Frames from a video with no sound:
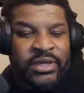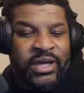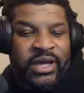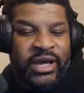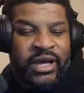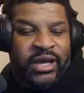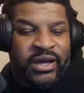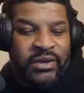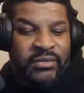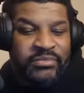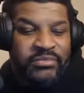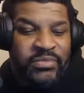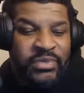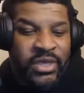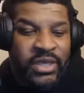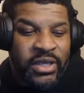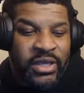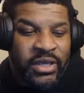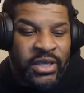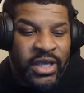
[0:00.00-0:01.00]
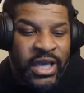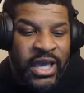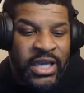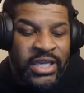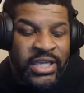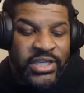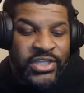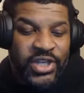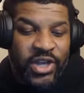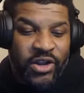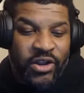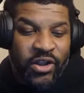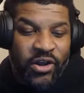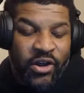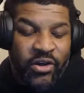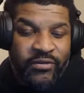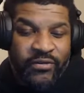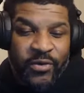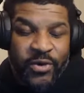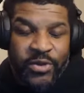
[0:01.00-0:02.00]
Um, and these are
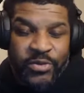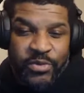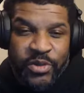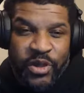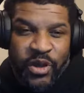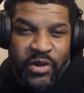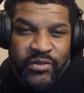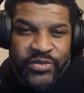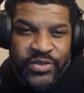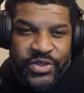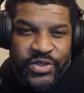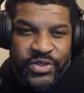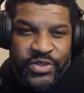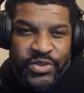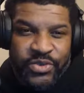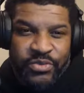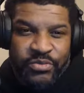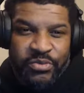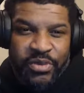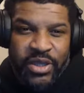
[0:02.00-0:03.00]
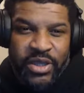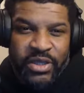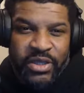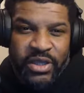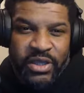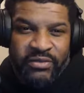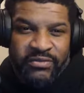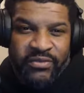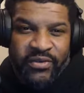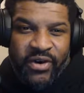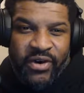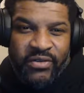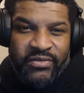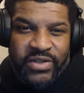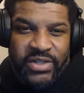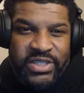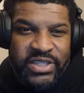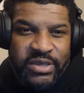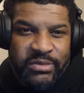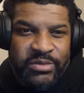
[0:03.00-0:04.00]
law enforcement officers who've been
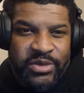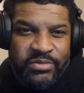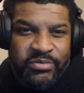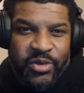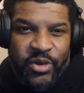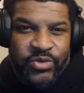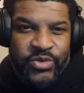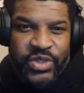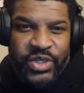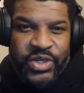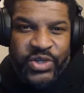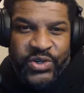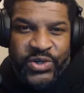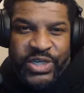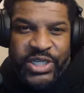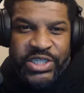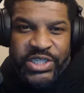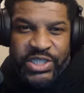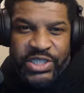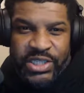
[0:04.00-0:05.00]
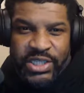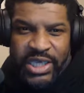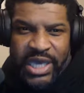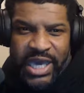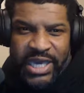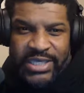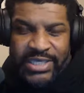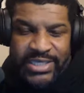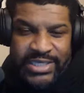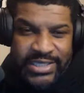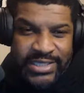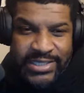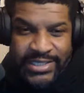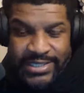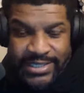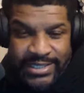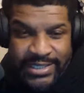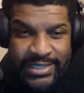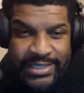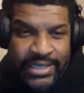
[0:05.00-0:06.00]
involved in some of the most egregious
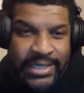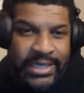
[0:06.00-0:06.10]
cases